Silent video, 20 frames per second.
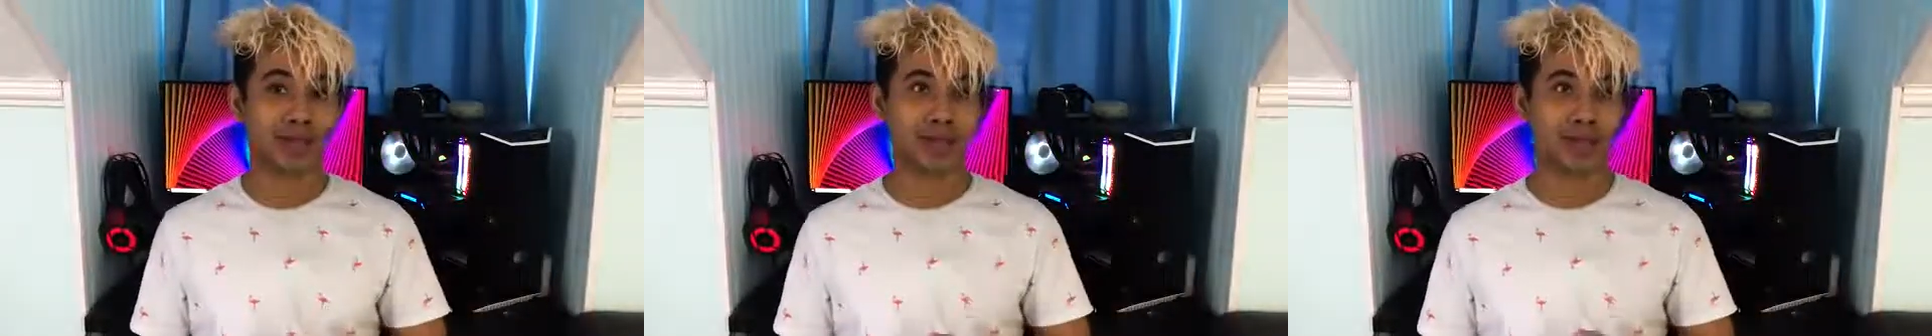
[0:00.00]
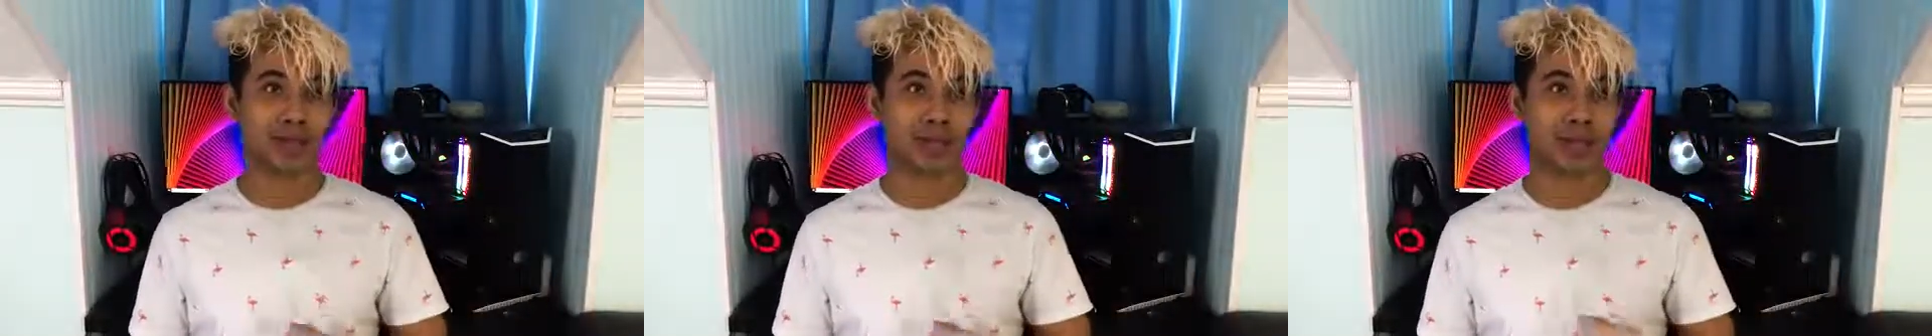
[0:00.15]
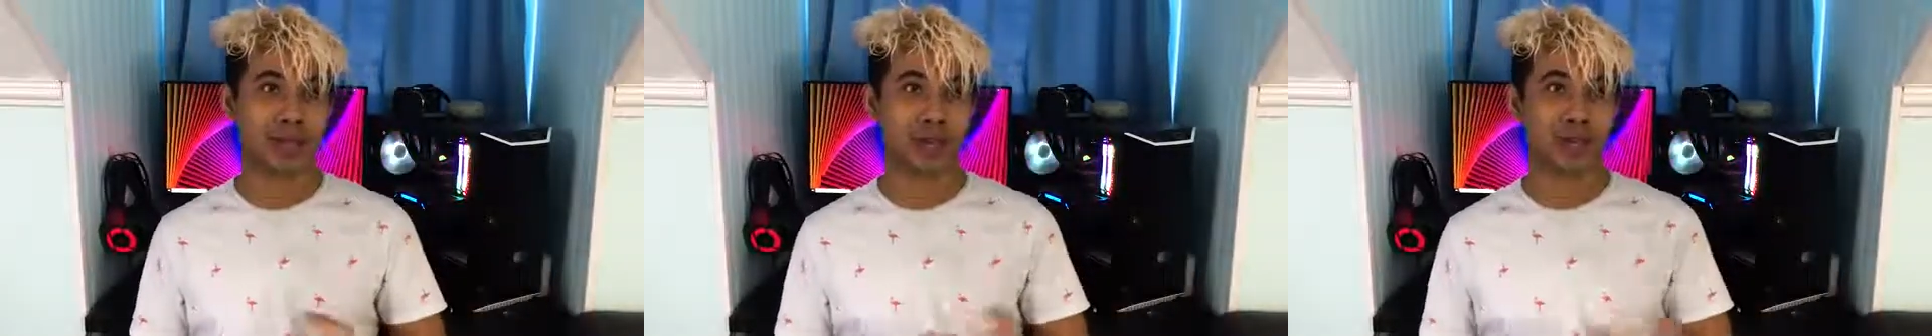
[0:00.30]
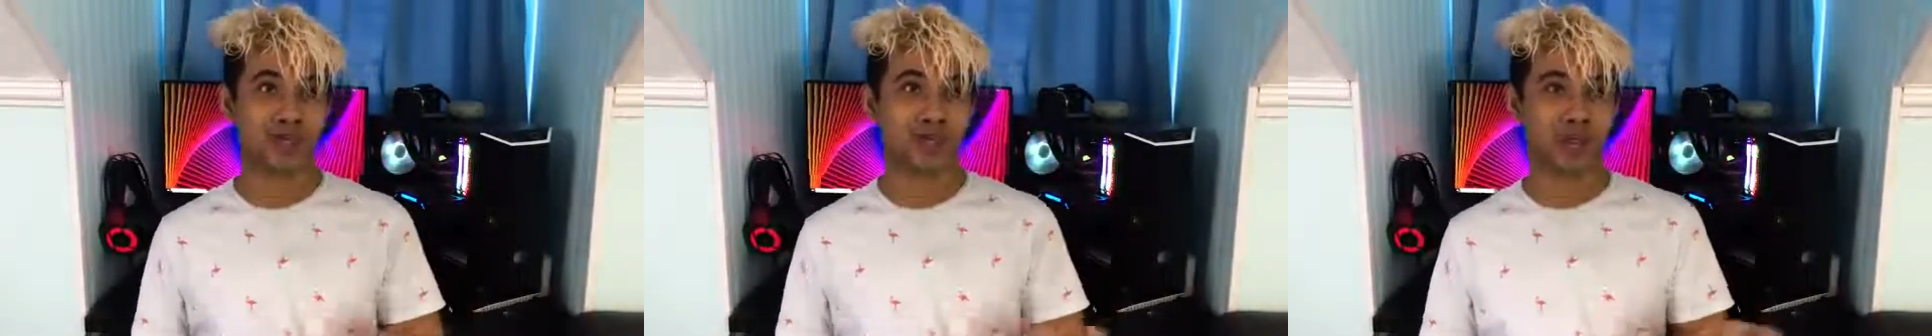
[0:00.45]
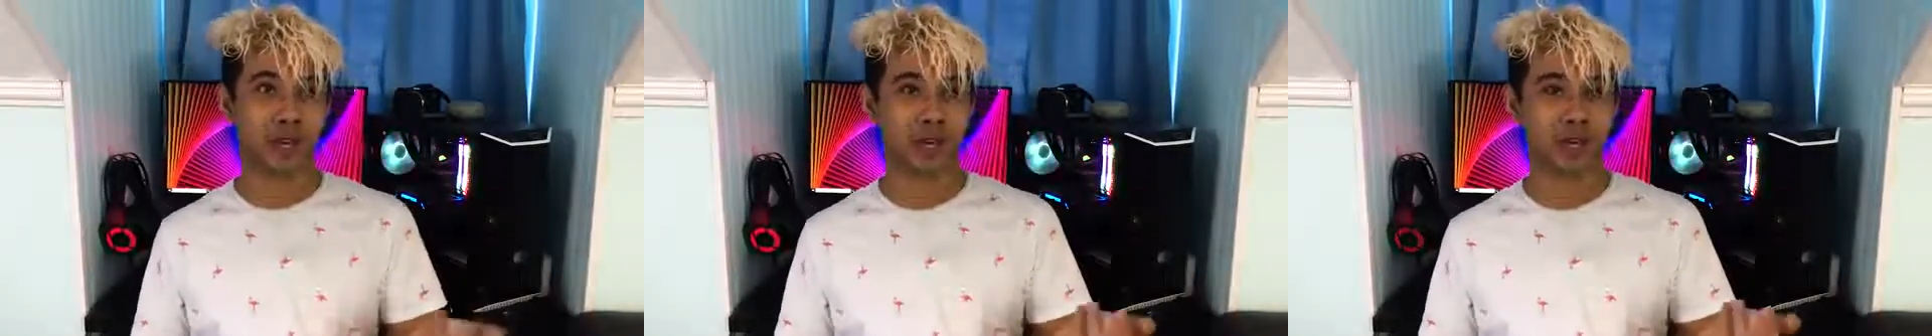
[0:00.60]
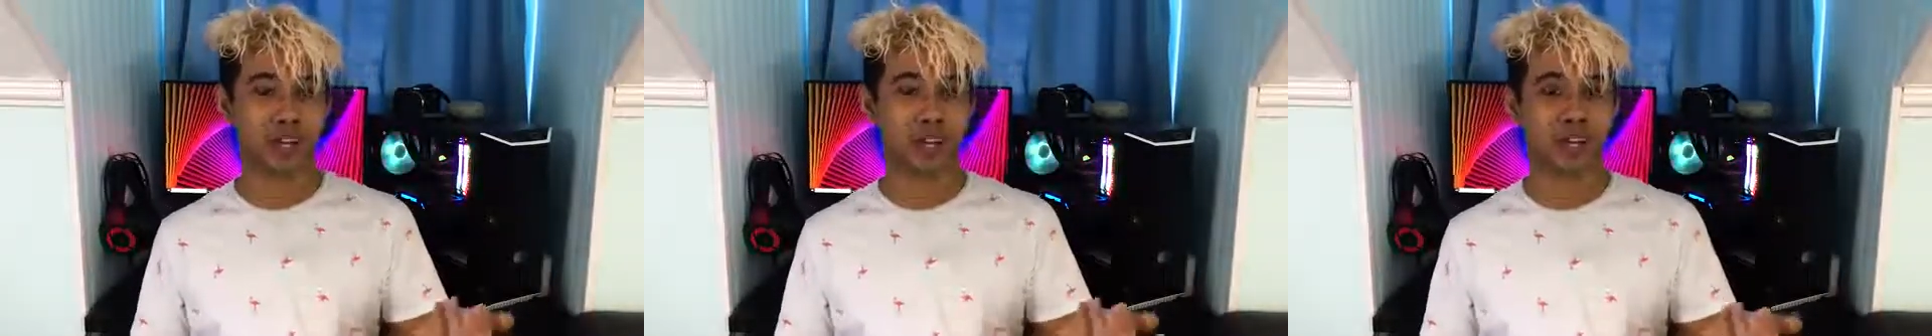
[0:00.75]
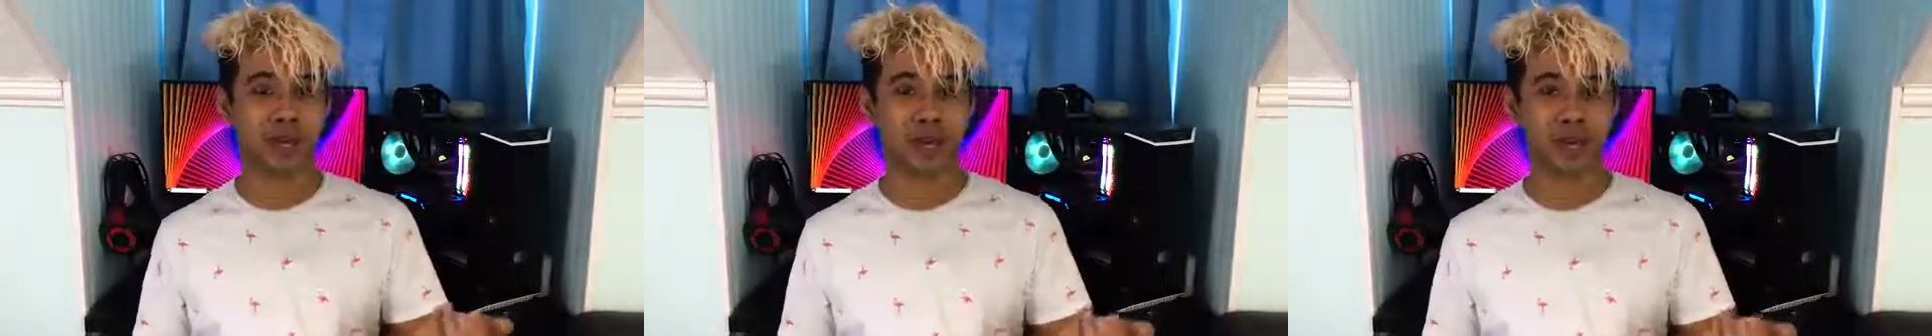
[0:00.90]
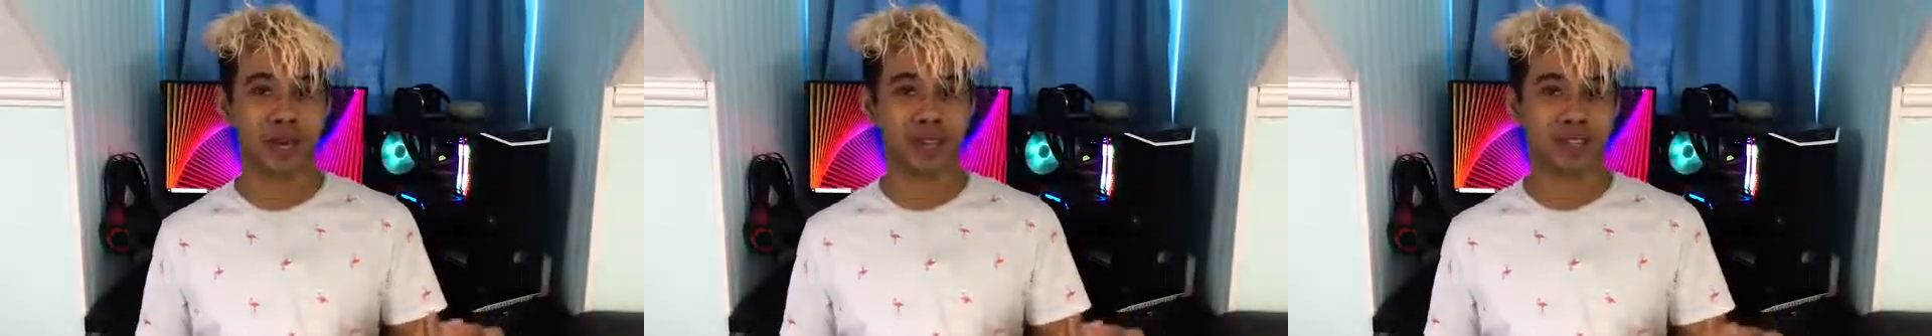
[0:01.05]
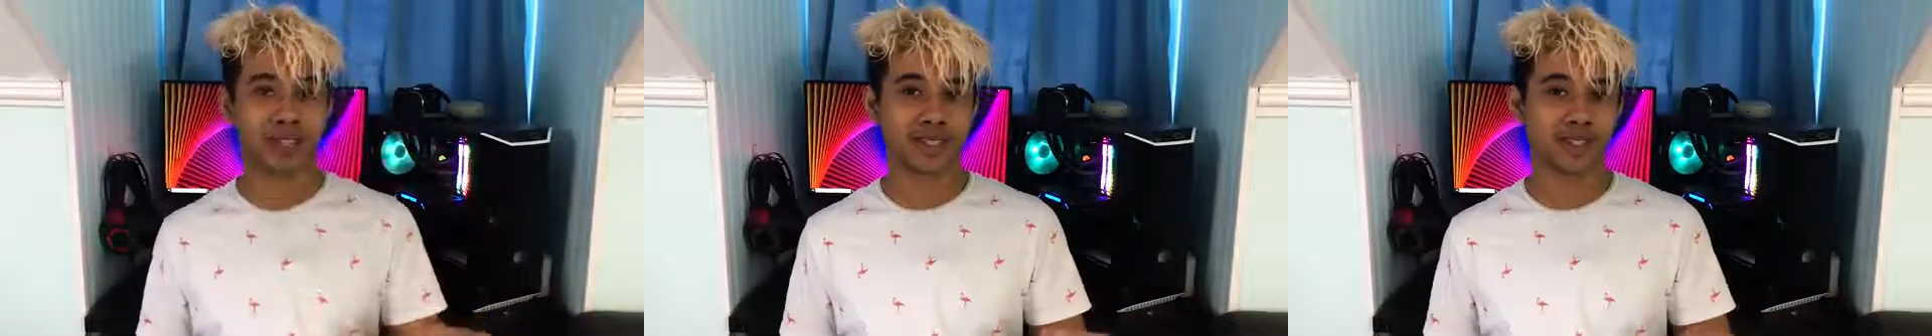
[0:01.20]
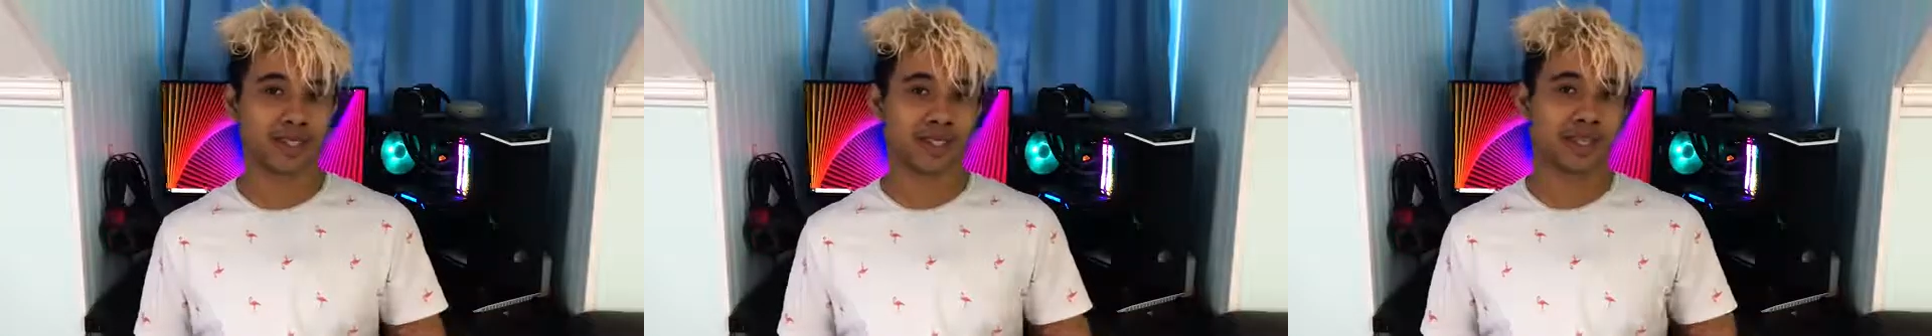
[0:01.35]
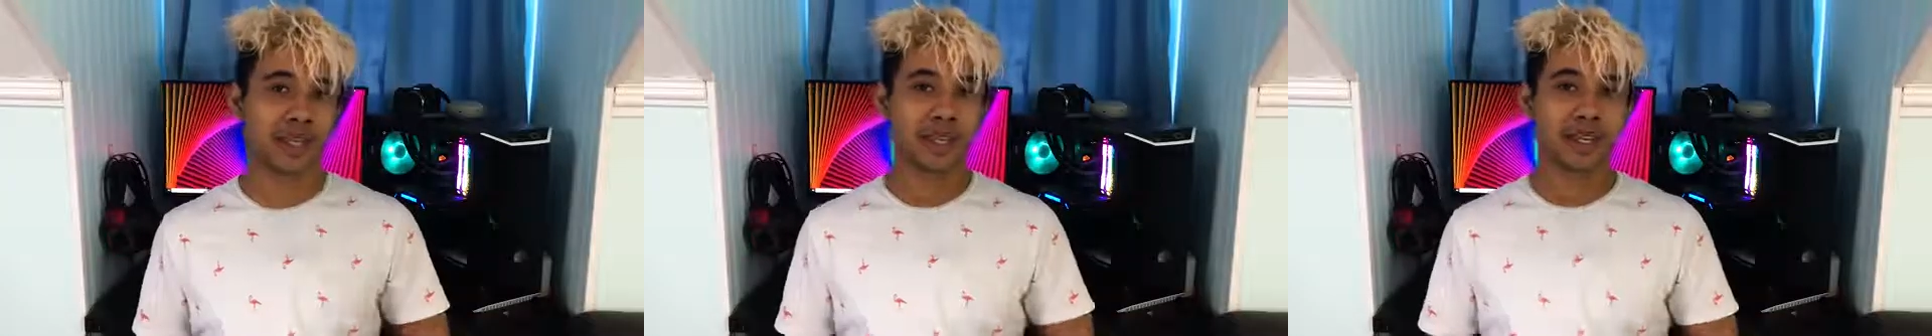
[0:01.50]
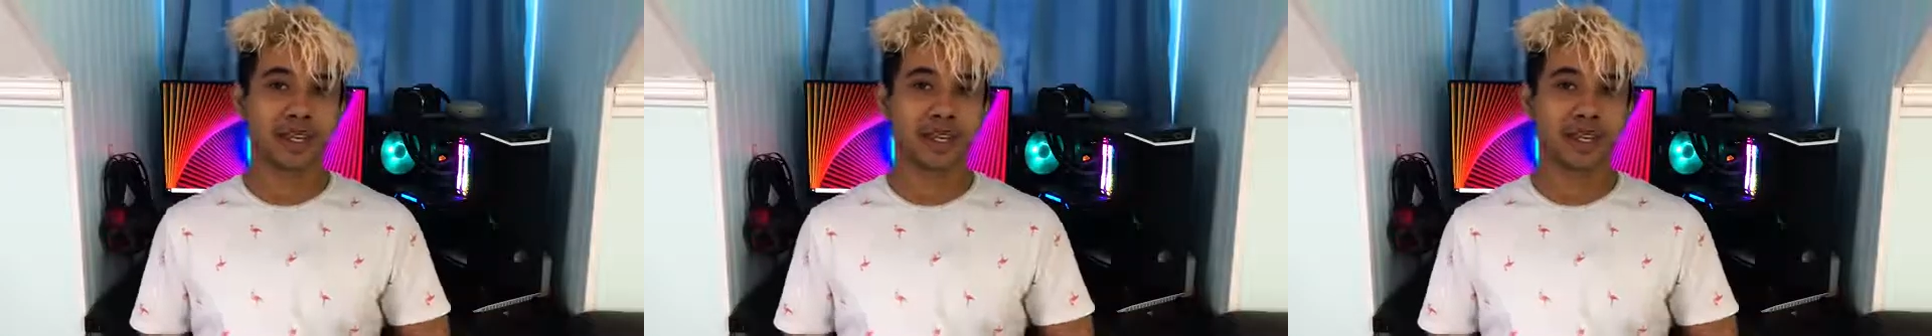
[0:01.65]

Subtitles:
which was like 40 gigabytes,